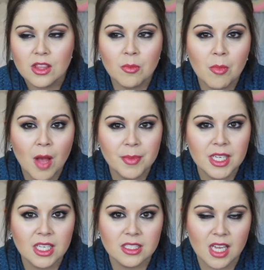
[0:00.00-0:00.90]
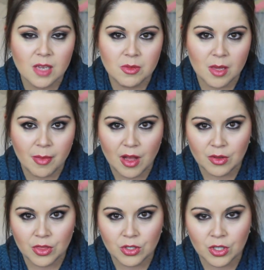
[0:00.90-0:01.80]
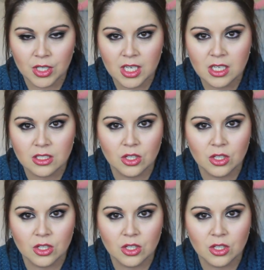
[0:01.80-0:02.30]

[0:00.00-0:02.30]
the mopping can take me about 30